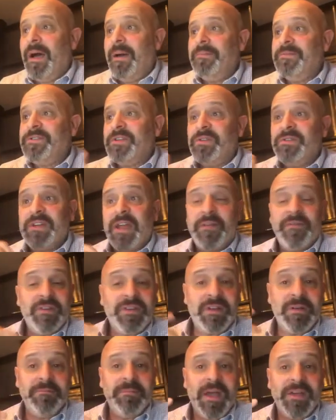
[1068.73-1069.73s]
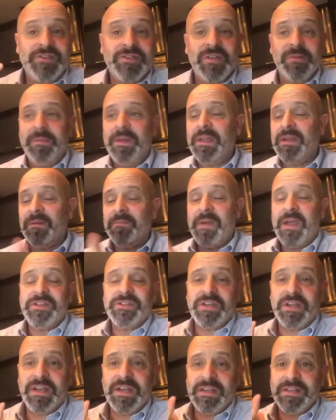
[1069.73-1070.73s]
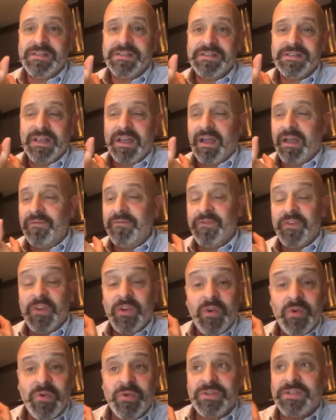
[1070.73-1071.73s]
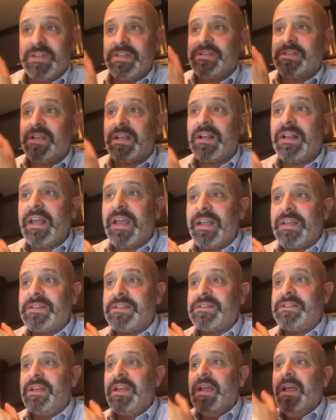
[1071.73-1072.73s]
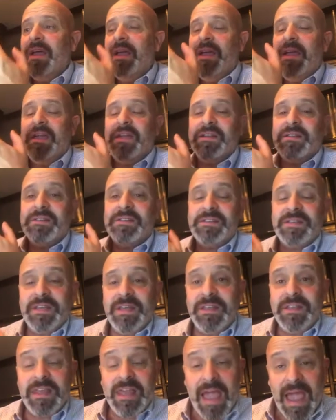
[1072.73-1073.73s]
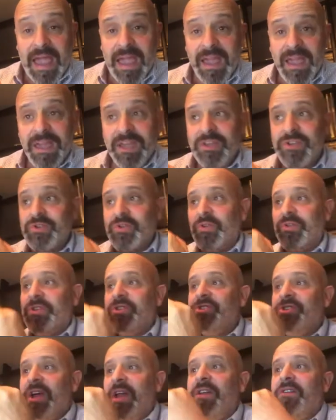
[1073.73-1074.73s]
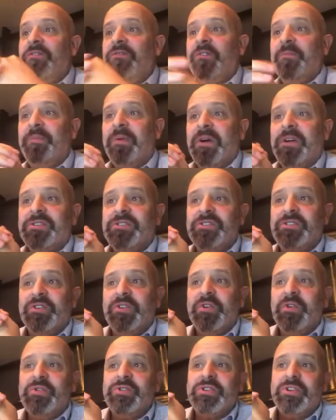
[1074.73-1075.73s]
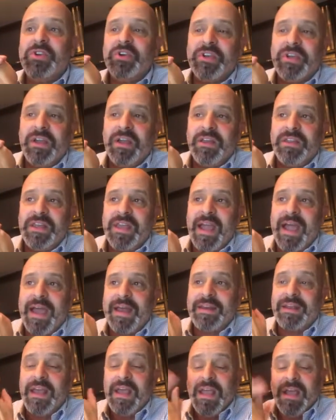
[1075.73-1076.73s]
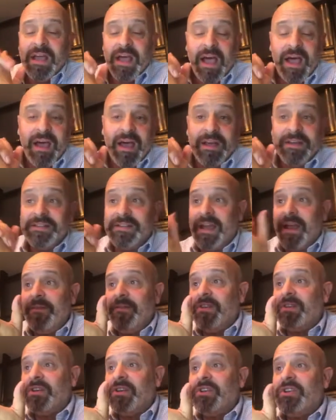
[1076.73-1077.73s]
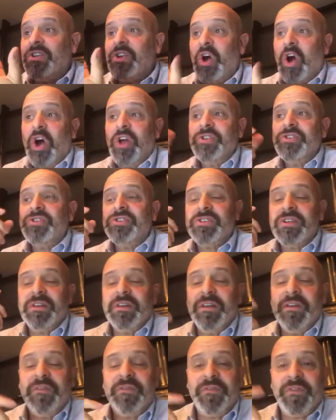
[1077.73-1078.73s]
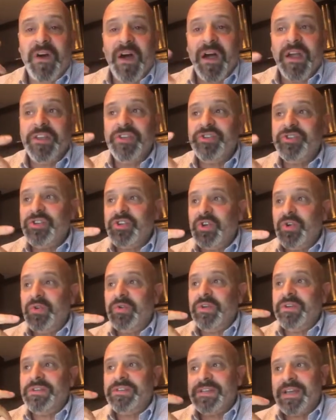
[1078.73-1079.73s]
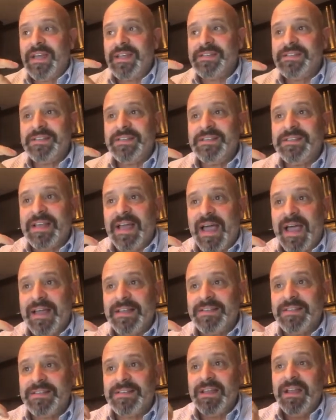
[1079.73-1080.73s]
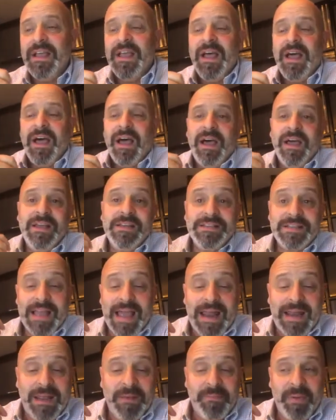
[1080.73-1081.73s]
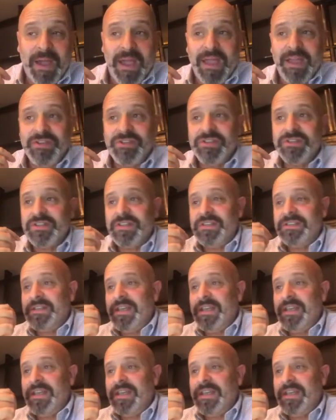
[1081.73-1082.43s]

So David can measure them. He can measure his views, his clicks. He can see the age or the gender of the person who's looking at the ad. And David can constantly fine tune and test his ads, his landing pages and his